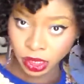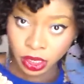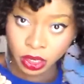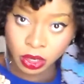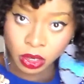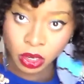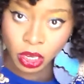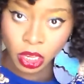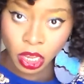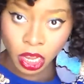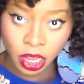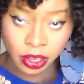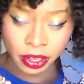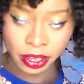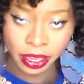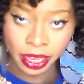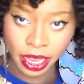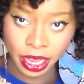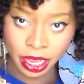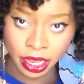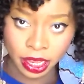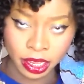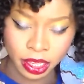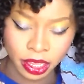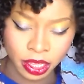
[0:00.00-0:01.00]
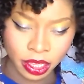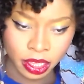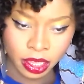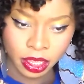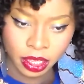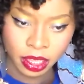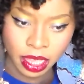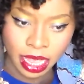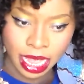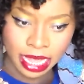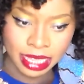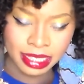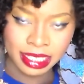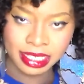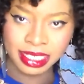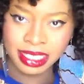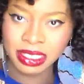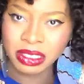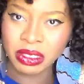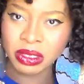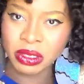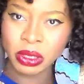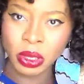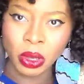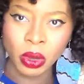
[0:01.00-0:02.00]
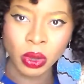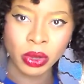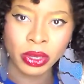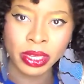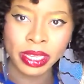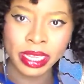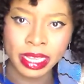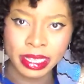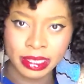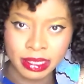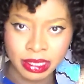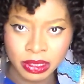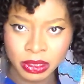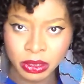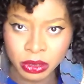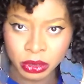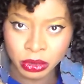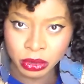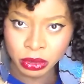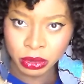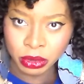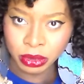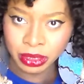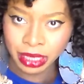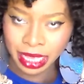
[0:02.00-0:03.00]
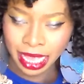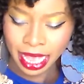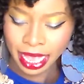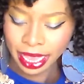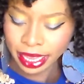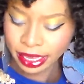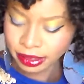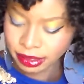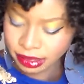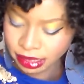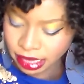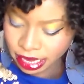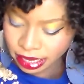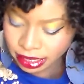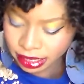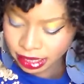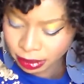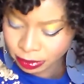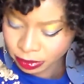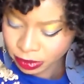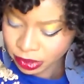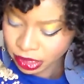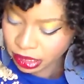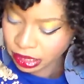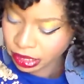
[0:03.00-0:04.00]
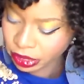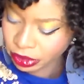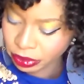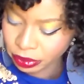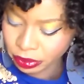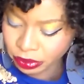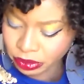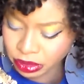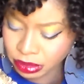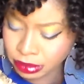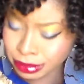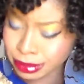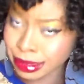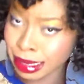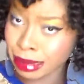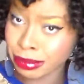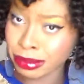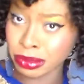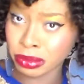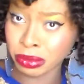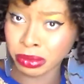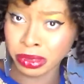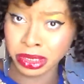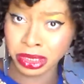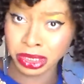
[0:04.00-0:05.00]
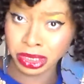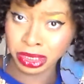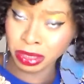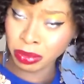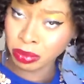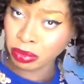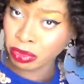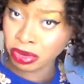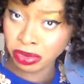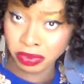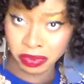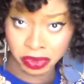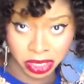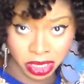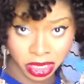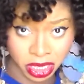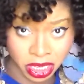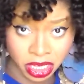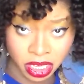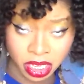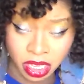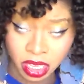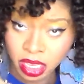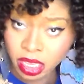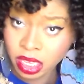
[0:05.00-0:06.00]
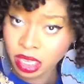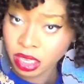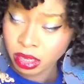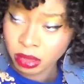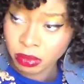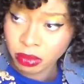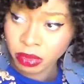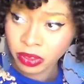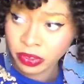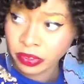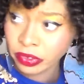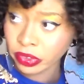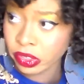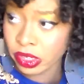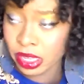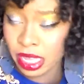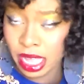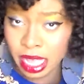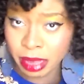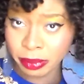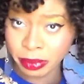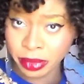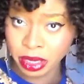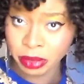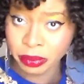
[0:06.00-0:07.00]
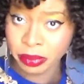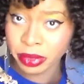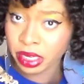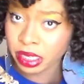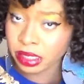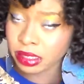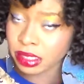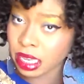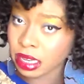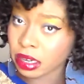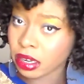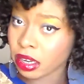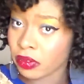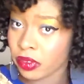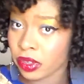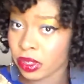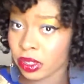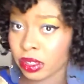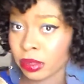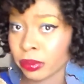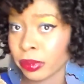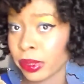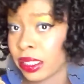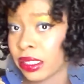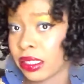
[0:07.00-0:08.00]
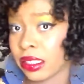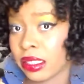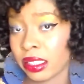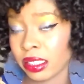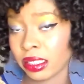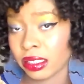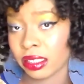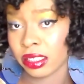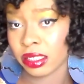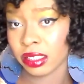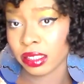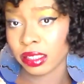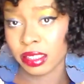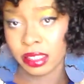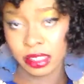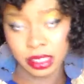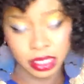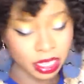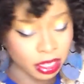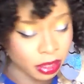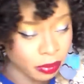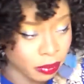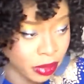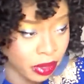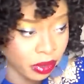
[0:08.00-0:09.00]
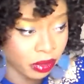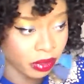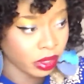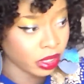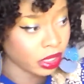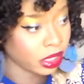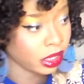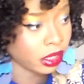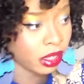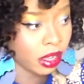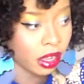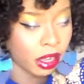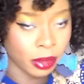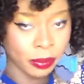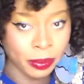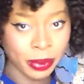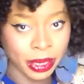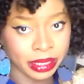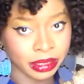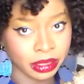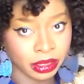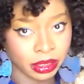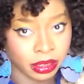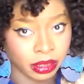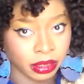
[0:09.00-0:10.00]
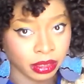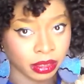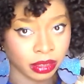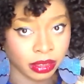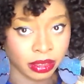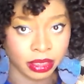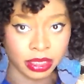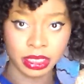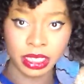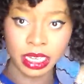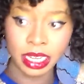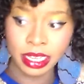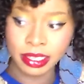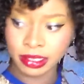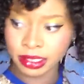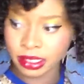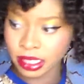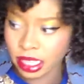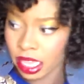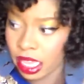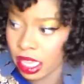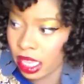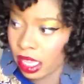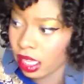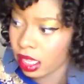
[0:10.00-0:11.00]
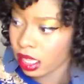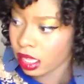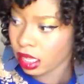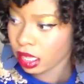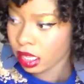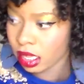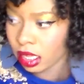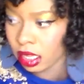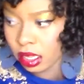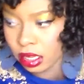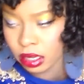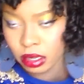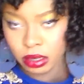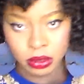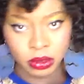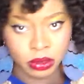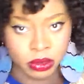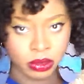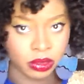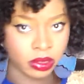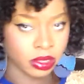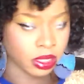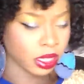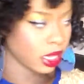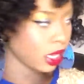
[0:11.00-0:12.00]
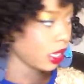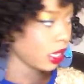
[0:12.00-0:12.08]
you know, longer. And this is so easy to do, guys. Like I'm telling you, just I was watching a movie before, how many minutes, I don't even know, but it just take me, roll it up, and the next day lose